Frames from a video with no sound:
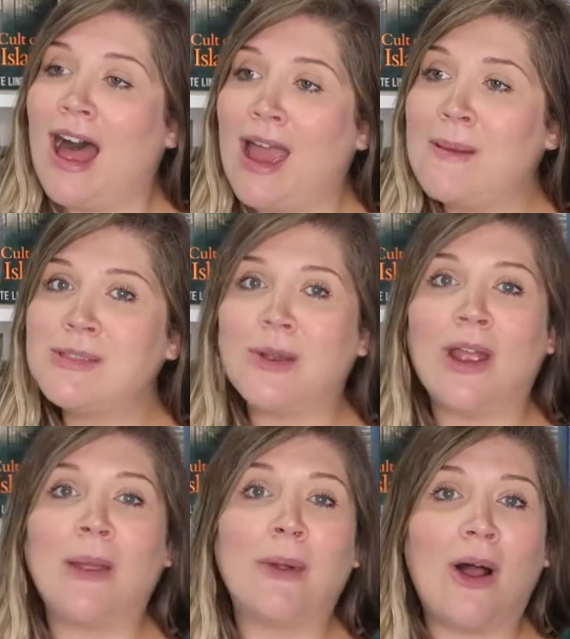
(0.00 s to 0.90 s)
I'm
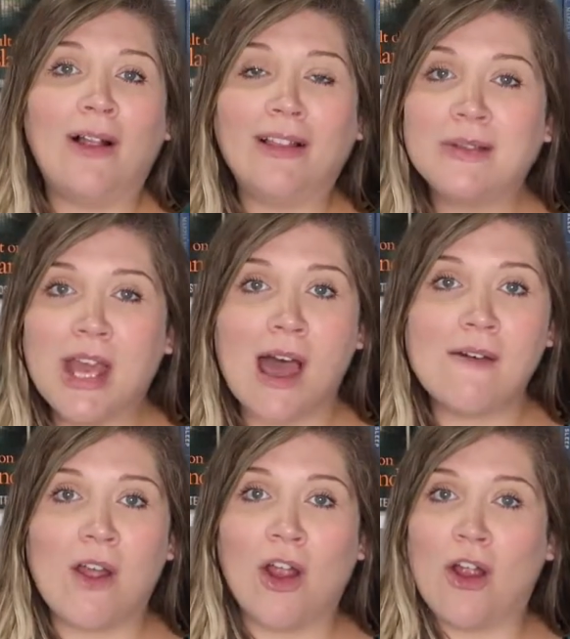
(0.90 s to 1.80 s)
sorry, we're all allowed to
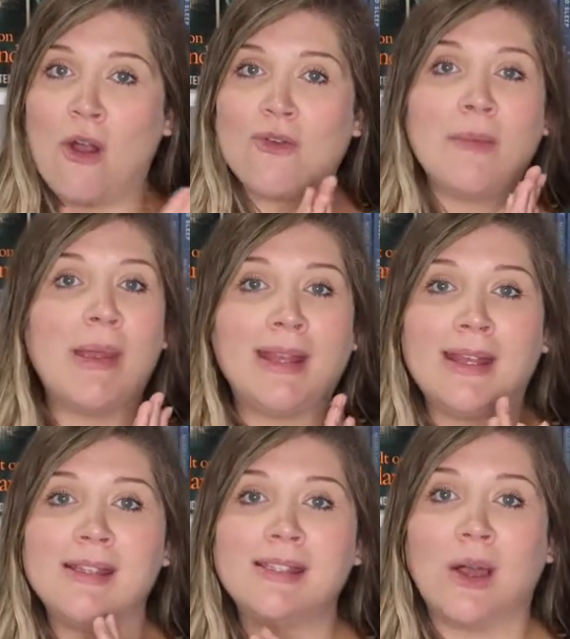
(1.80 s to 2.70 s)
have our own
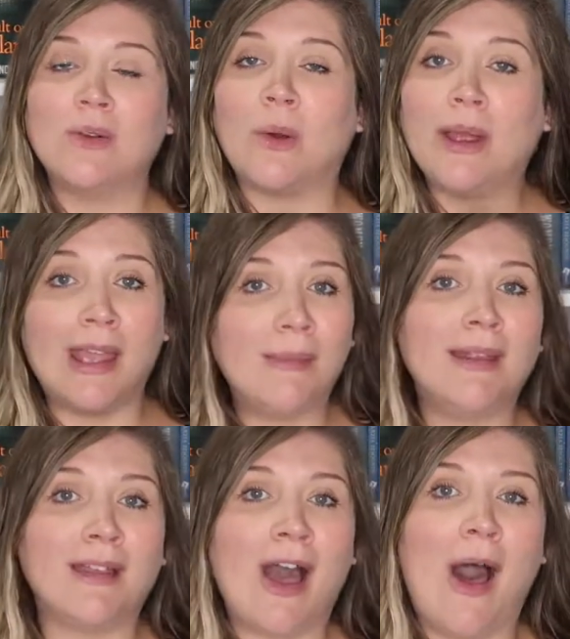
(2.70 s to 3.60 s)
opinions, so don't hate me
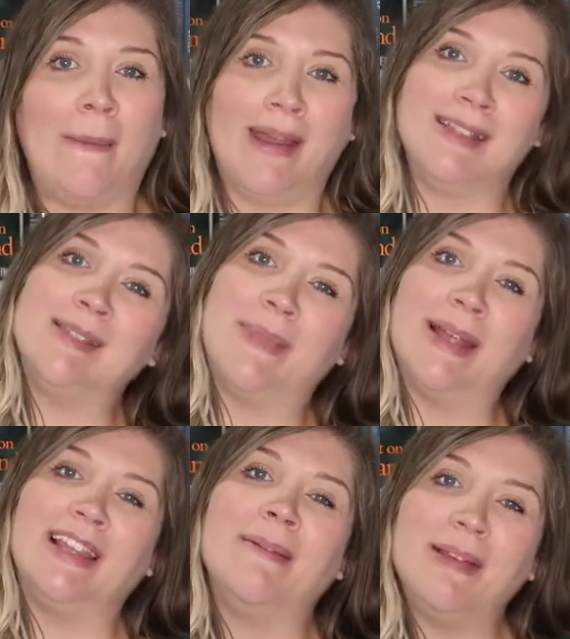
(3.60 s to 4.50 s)
in the comments,
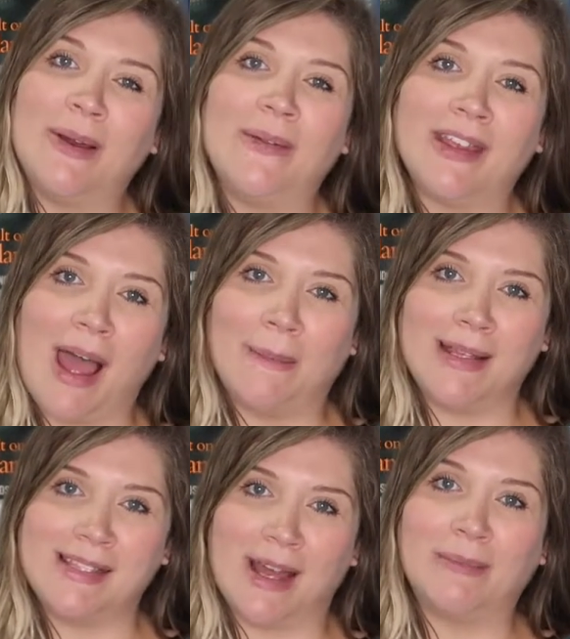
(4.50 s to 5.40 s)
but let me know in the
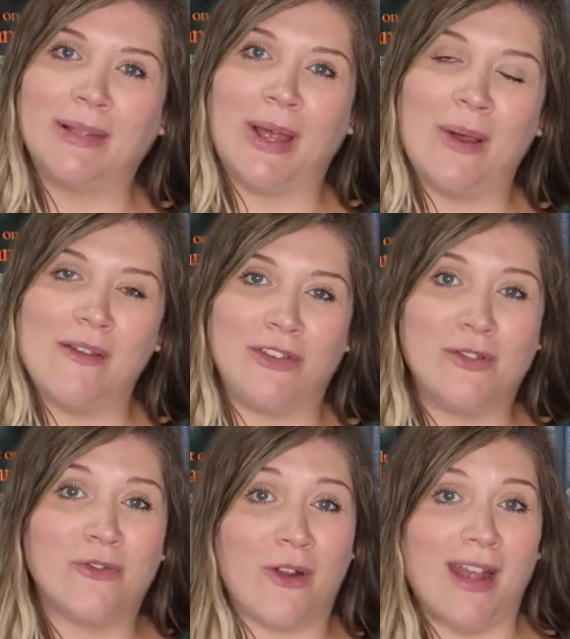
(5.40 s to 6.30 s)
comments down below if
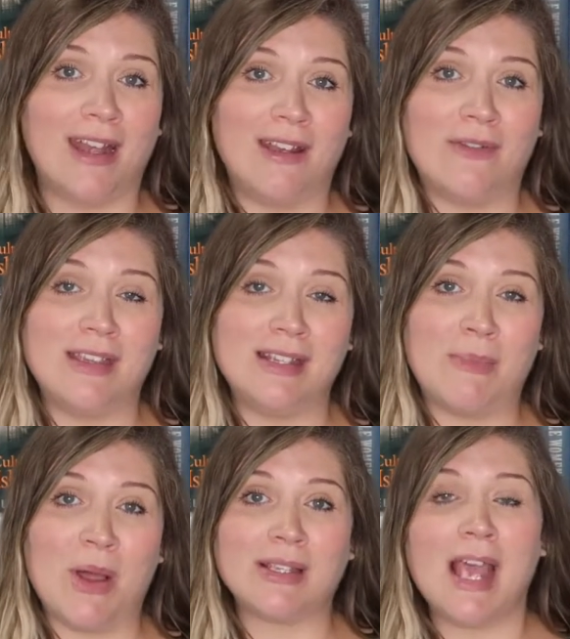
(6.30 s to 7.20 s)
you've read any of these
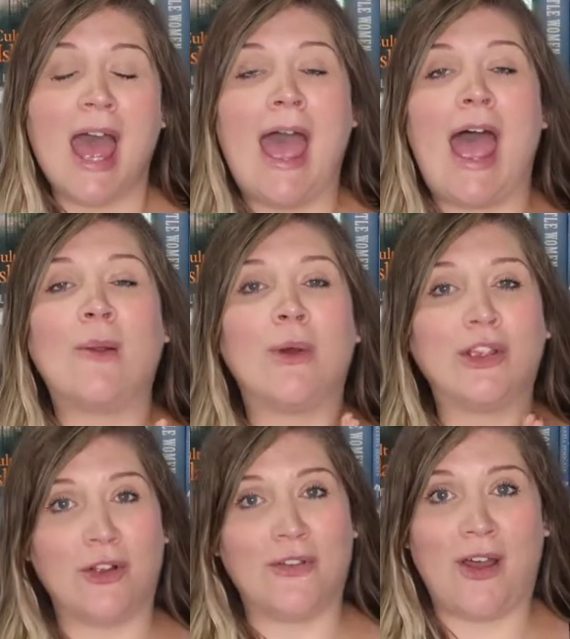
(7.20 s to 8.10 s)
books and
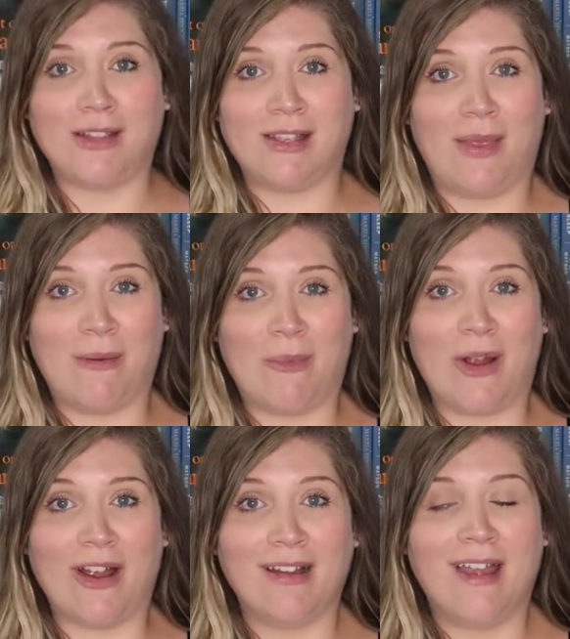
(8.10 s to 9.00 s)
what your thoughts on them
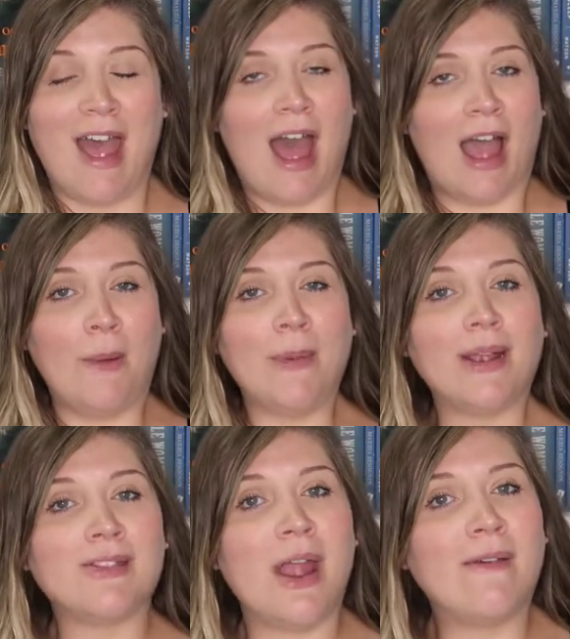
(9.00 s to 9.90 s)
were. I hope you
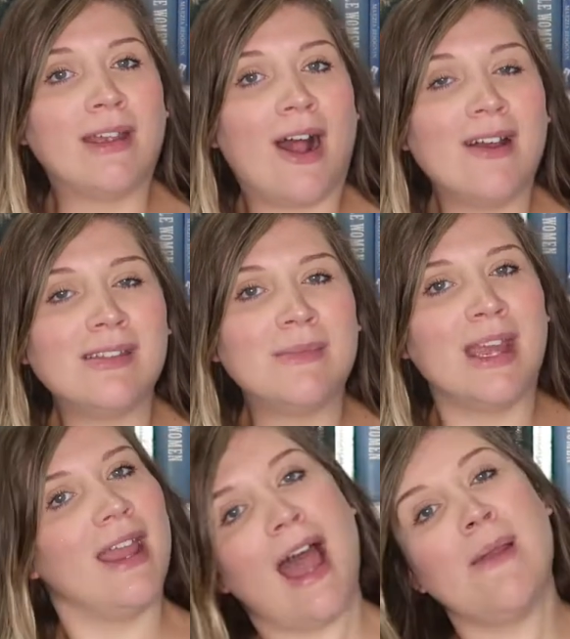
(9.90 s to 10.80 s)
guys are having an awesome
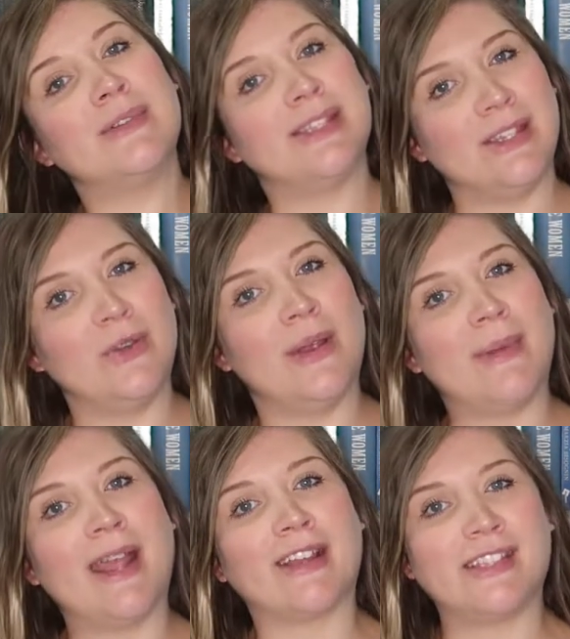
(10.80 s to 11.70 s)
day. I will see you in
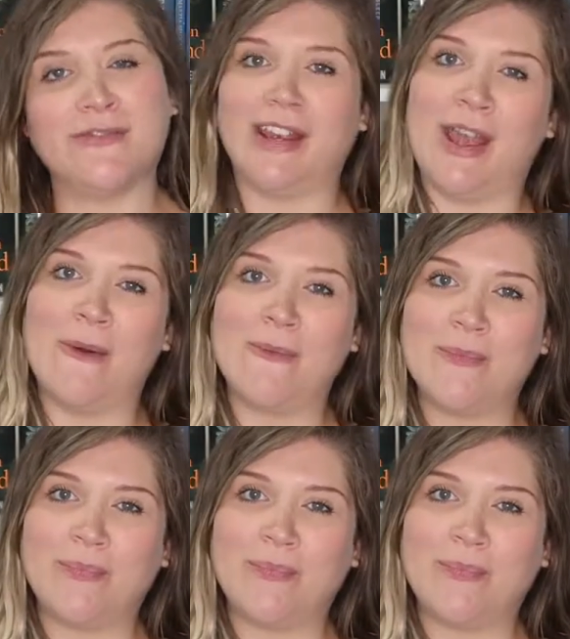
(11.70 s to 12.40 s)
my next video.